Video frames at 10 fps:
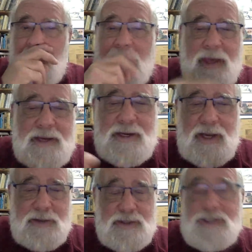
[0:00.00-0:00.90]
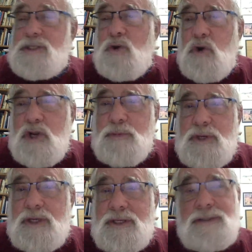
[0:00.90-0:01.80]
And this is going to
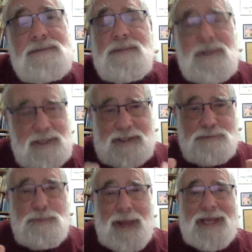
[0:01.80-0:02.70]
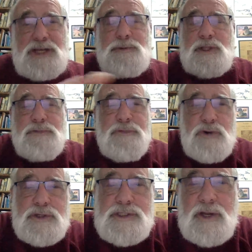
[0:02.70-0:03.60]
be, it's planned to be the
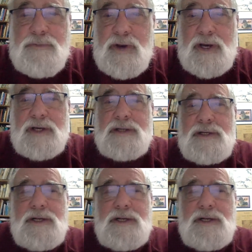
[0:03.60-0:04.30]
first of a